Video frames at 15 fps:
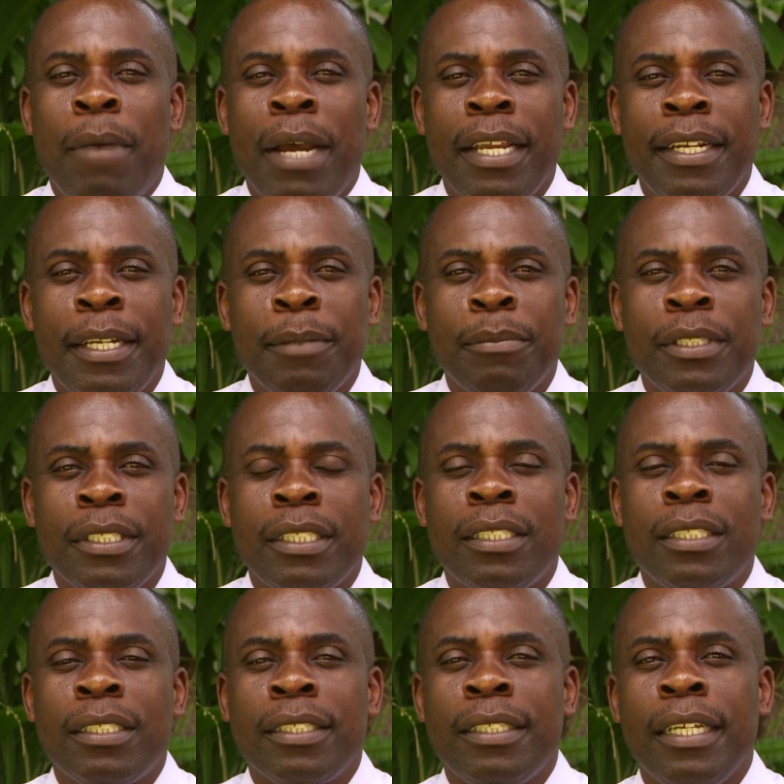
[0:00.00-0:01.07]
My name
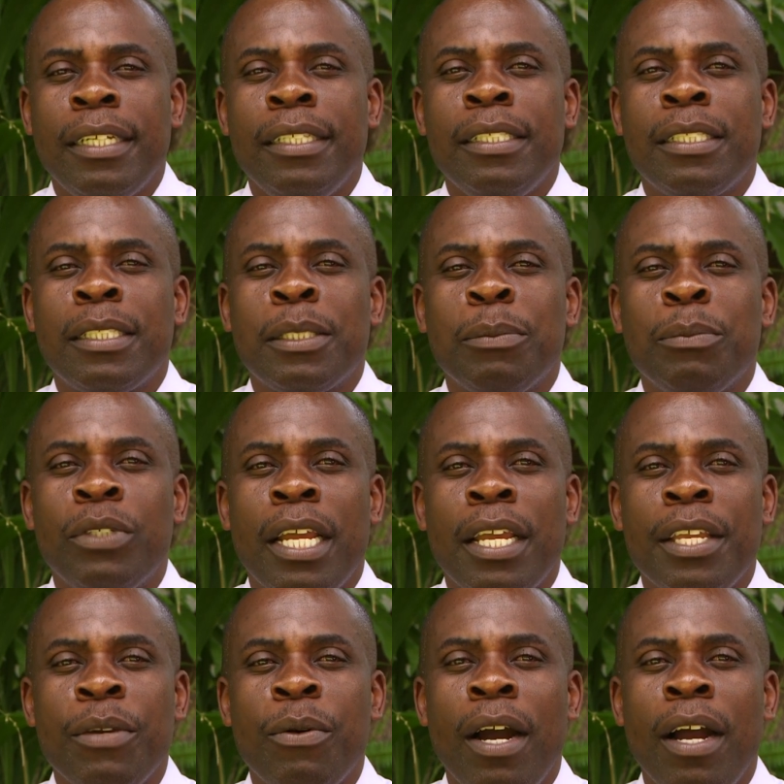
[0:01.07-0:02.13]
is Dennis
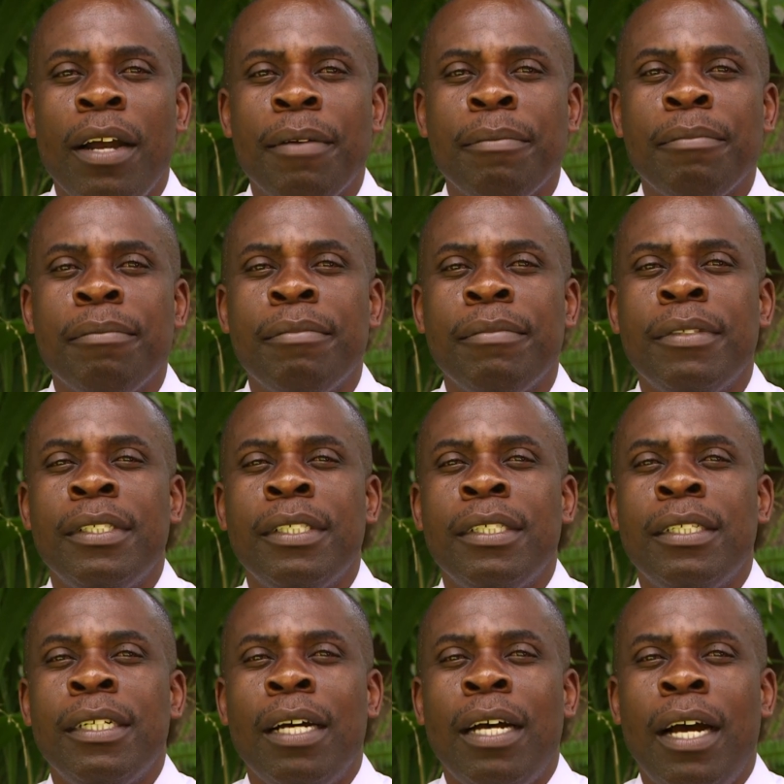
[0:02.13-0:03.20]
Munaiwa.
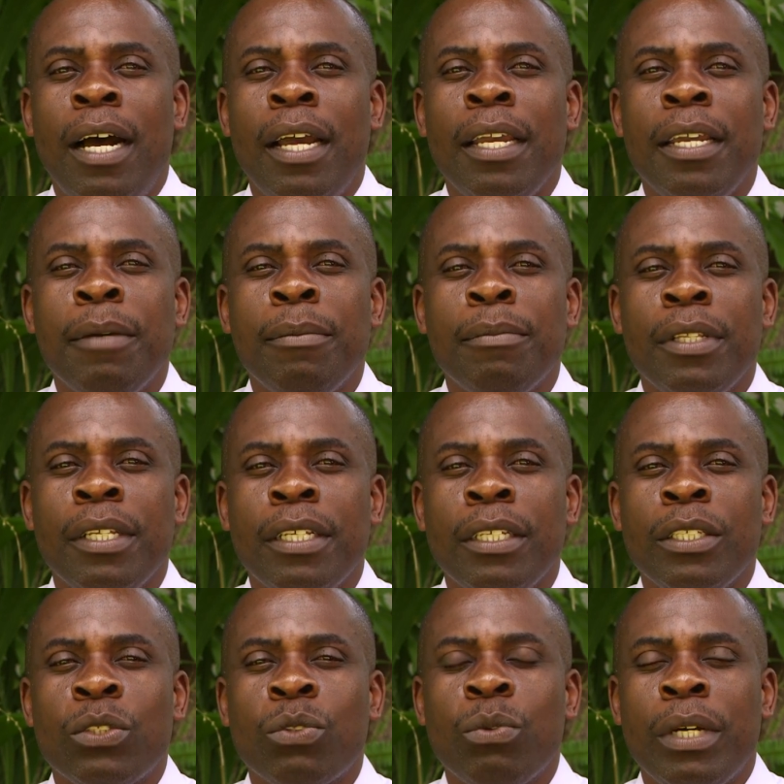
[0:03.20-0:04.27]
I am
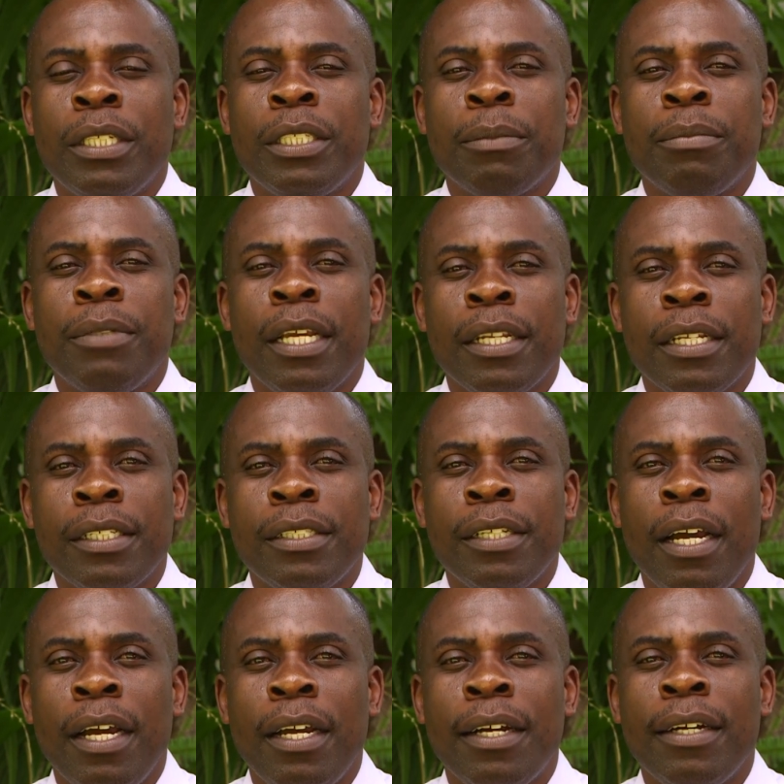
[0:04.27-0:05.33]
the Stewardship
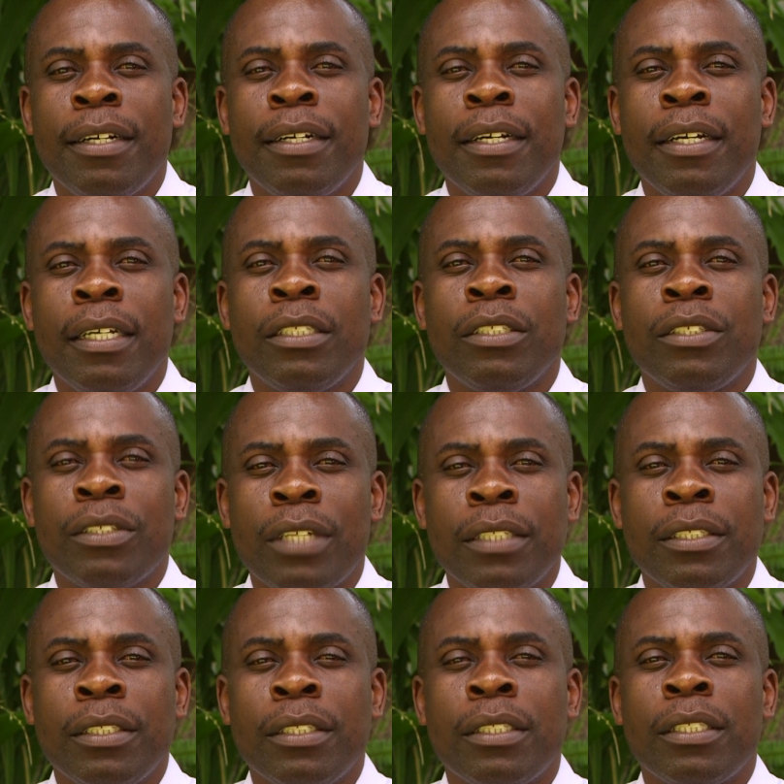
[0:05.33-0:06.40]
Director and
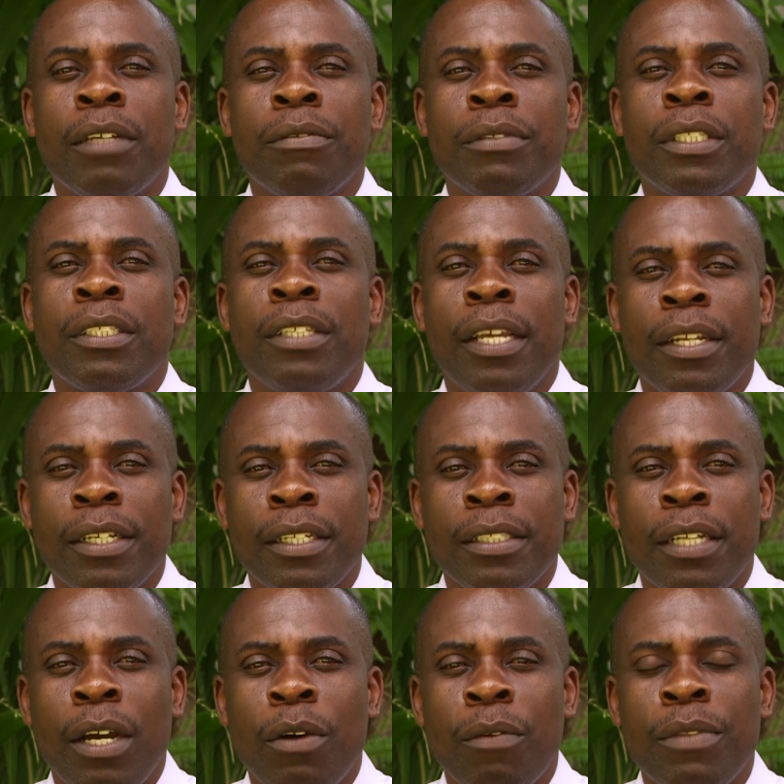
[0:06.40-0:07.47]
Trustee Services
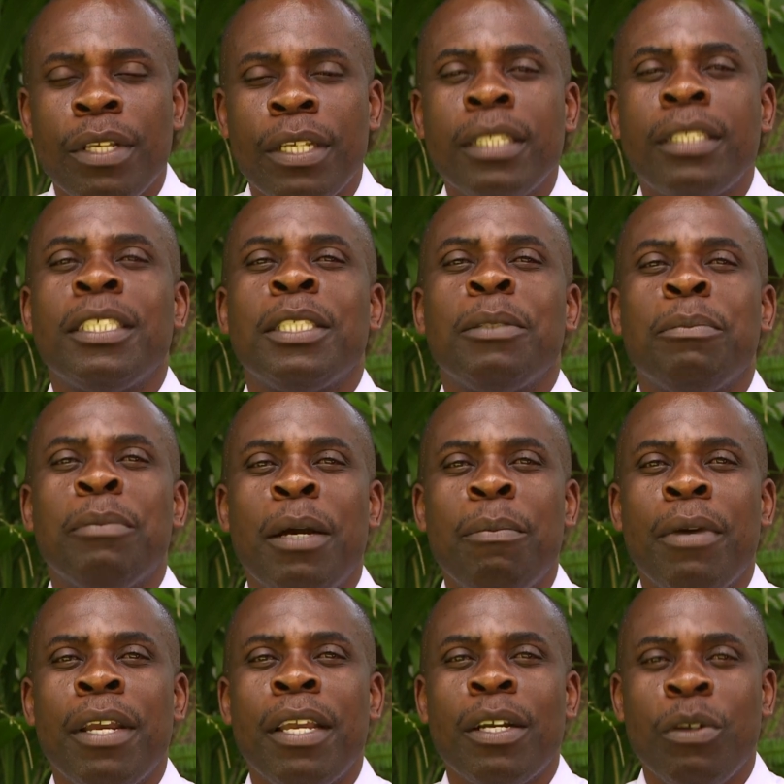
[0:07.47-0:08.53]
Director of the East
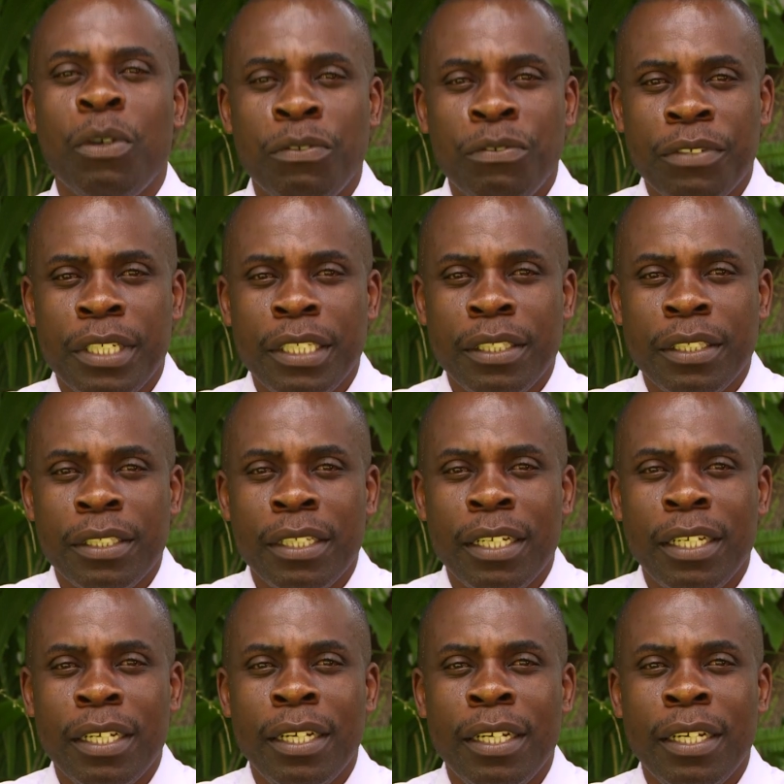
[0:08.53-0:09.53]
Zimbabwe Conference.